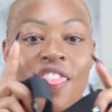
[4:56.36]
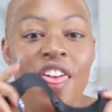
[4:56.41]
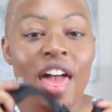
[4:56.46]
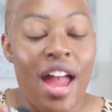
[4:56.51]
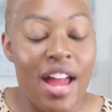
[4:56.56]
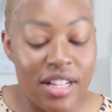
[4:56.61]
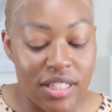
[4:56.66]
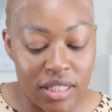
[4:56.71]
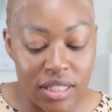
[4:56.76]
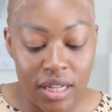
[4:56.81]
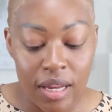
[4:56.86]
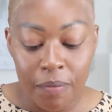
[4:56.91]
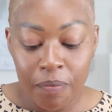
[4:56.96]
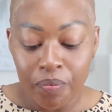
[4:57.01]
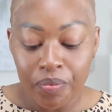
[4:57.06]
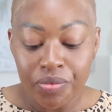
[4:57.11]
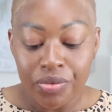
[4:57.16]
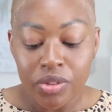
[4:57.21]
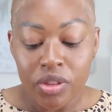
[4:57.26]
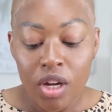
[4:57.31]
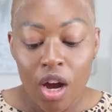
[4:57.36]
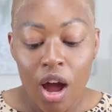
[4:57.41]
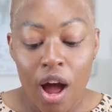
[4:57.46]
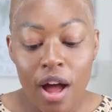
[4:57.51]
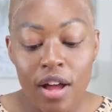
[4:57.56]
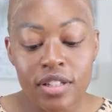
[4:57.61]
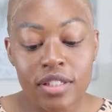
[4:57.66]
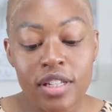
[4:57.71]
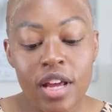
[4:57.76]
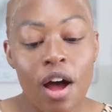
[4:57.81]
that.
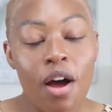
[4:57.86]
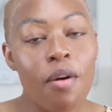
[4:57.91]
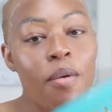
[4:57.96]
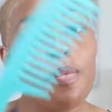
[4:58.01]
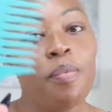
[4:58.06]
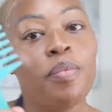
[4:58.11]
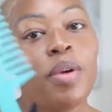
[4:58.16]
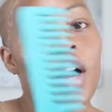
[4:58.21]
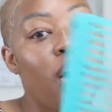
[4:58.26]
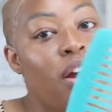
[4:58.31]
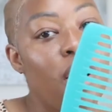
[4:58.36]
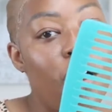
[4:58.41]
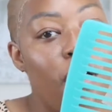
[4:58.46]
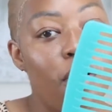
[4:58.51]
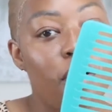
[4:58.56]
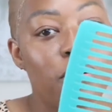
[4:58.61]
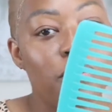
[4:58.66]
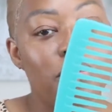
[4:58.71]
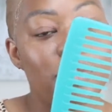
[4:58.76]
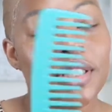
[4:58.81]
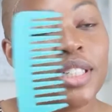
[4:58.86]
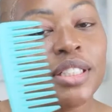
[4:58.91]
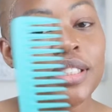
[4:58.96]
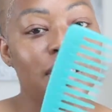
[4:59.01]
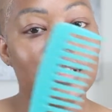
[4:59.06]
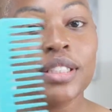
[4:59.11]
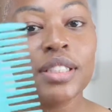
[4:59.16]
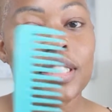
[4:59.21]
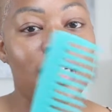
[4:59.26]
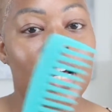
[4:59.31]
Also, a comb.
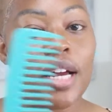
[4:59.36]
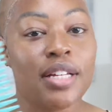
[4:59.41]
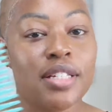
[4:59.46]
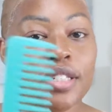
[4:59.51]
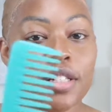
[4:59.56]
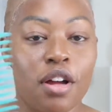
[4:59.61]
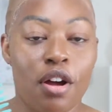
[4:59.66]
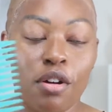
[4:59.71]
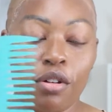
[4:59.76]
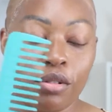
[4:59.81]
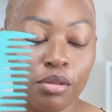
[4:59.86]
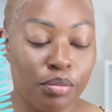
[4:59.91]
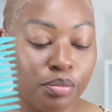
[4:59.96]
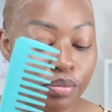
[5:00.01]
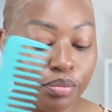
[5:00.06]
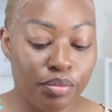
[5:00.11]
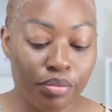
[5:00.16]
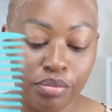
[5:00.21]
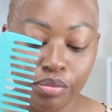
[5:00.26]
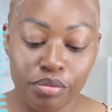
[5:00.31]
This is a nice comb.